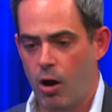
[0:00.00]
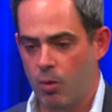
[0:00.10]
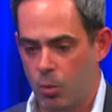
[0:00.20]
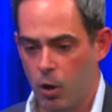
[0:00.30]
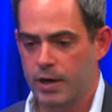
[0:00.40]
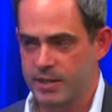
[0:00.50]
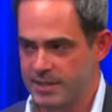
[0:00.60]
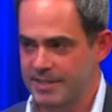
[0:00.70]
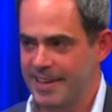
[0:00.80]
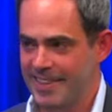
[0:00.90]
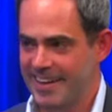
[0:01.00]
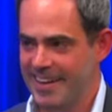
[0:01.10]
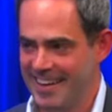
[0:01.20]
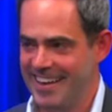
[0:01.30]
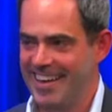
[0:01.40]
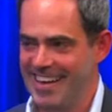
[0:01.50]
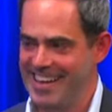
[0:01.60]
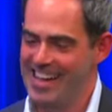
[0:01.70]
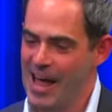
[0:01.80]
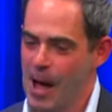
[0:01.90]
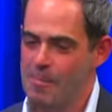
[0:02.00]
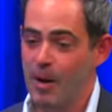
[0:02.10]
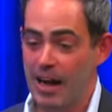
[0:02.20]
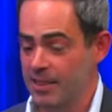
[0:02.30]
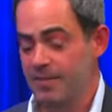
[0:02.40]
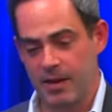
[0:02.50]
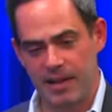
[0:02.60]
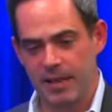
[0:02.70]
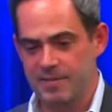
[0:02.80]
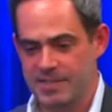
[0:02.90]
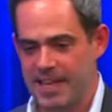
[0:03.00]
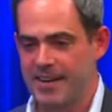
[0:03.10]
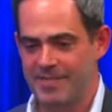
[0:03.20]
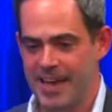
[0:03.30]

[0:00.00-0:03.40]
are working together. But I love the staff.